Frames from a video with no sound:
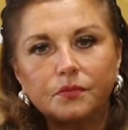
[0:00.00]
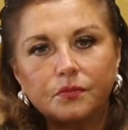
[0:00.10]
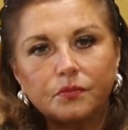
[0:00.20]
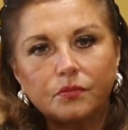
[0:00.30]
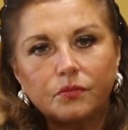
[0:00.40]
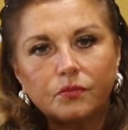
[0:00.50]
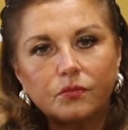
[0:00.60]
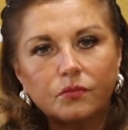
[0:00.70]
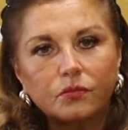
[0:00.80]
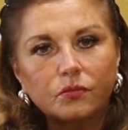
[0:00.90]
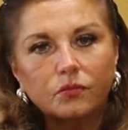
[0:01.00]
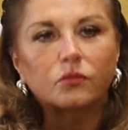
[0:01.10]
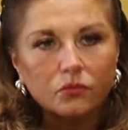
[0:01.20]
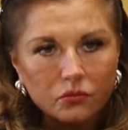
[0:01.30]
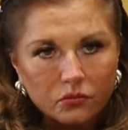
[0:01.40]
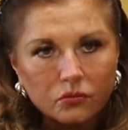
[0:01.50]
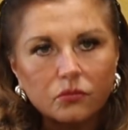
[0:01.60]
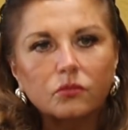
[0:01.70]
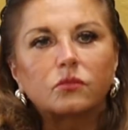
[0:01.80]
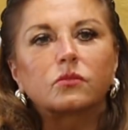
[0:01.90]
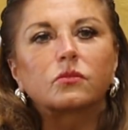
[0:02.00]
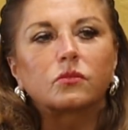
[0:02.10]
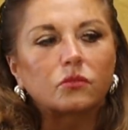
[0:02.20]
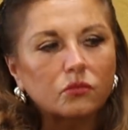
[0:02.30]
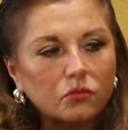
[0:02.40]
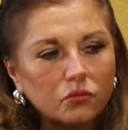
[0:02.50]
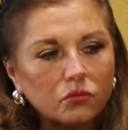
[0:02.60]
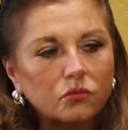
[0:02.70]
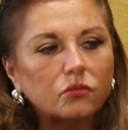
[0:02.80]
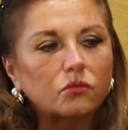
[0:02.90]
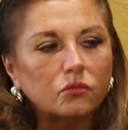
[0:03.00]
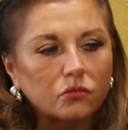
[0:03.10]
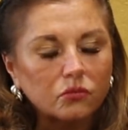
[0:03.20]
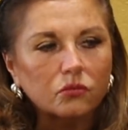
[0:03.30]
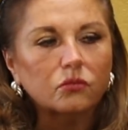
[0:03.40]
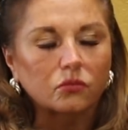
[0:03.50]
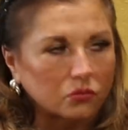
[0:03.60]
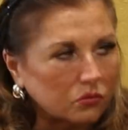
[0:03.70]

This person isn't speaking.